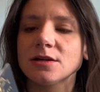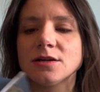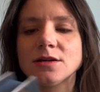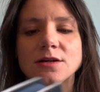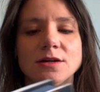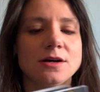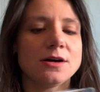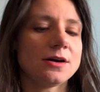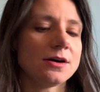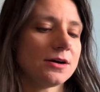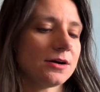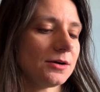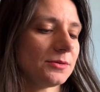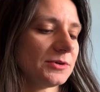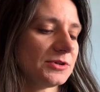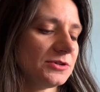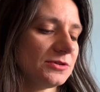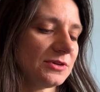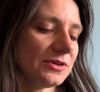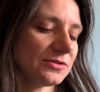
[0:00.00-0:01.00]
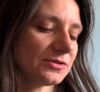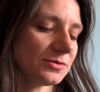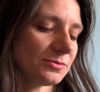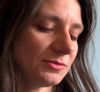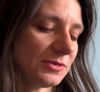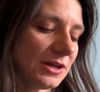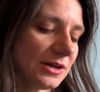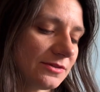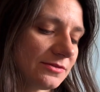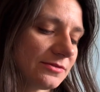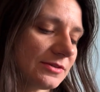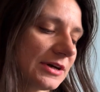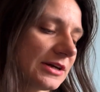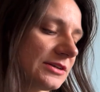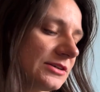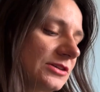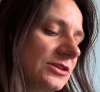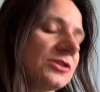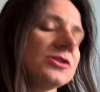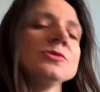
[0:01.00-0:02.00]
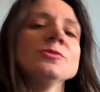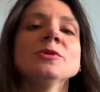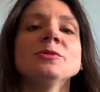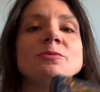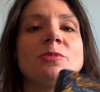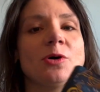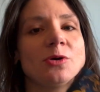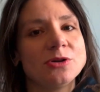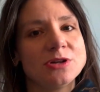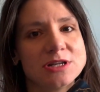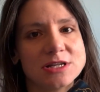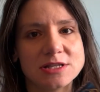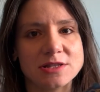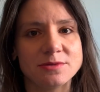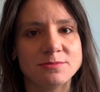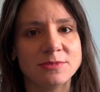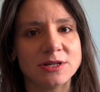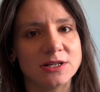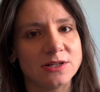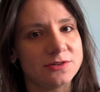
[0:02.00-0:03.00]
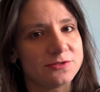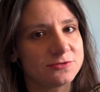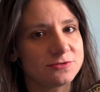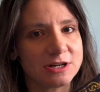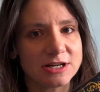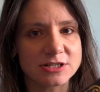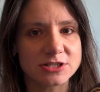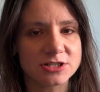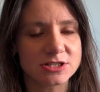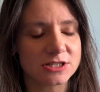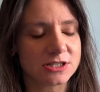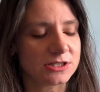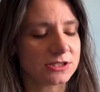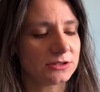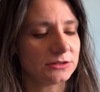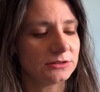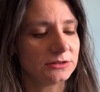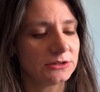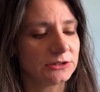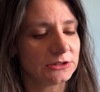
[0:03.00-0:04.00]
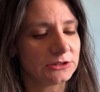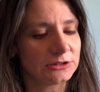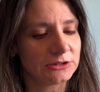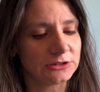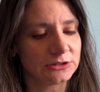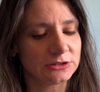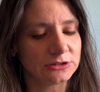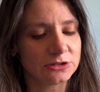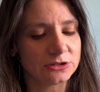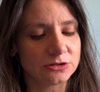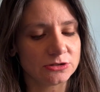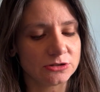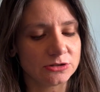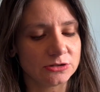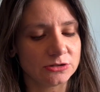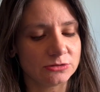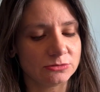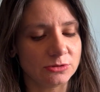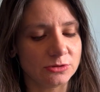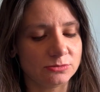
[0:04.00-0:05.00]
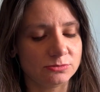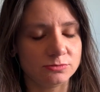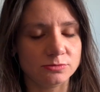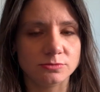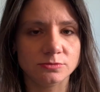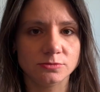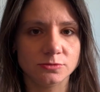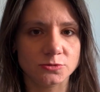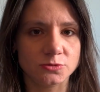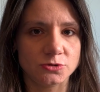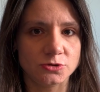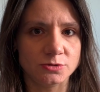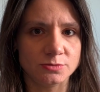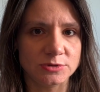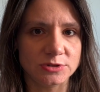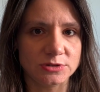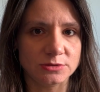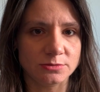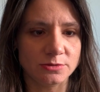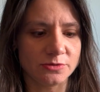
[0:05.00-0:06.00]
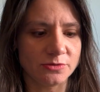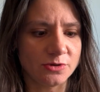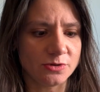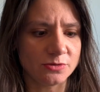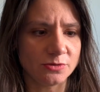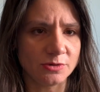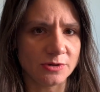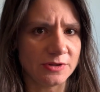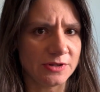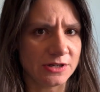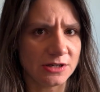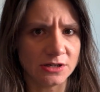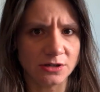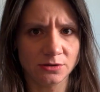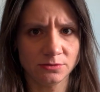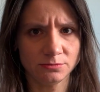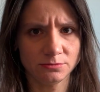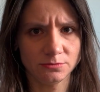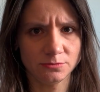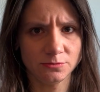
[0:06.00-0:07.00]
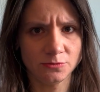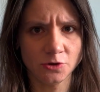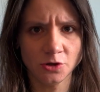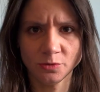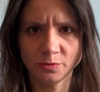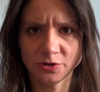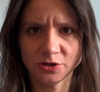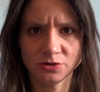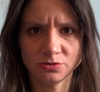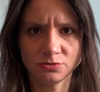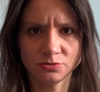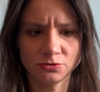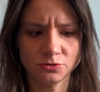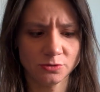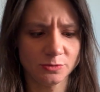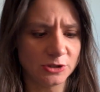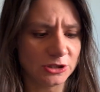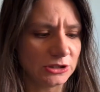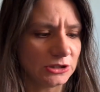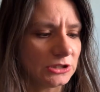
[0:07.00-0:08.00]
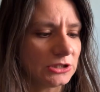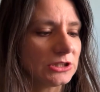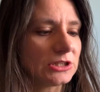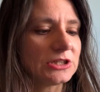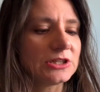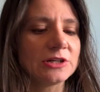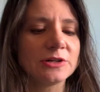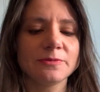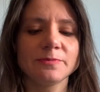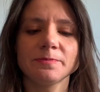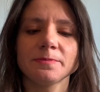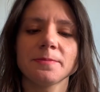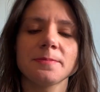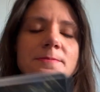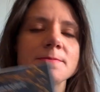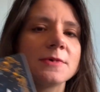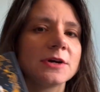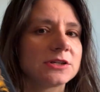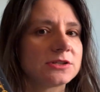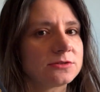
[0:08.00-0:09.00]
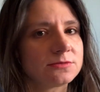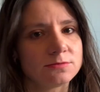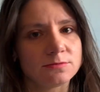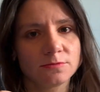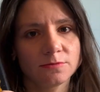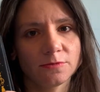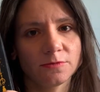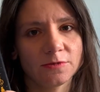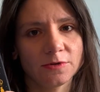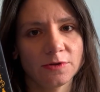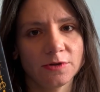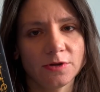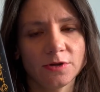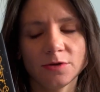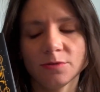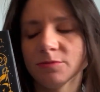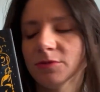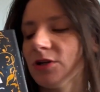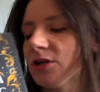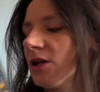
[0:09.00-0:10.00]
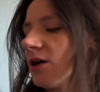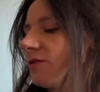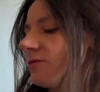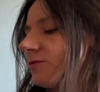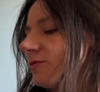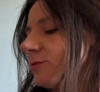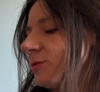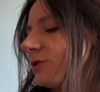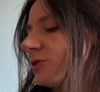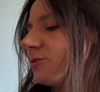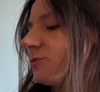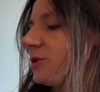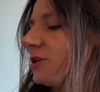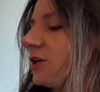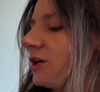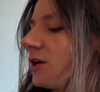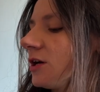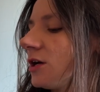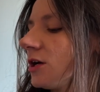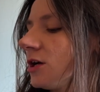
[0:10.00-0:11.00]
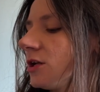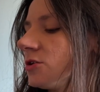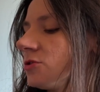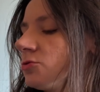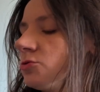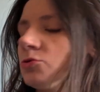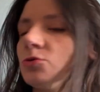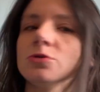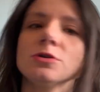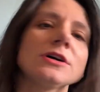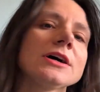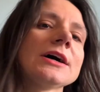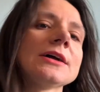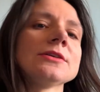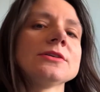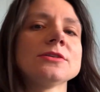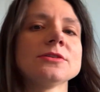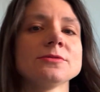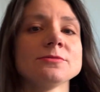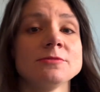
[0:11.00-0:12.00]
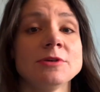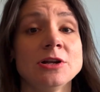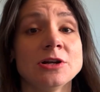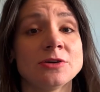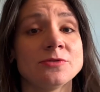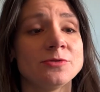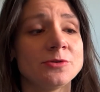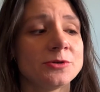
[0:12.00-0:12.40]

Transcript: Oh, we do love some love and human bond in the middle of tragedy and, well, trauma. With the other one there can't not be trauma. That human love which we adore and we're looking forward to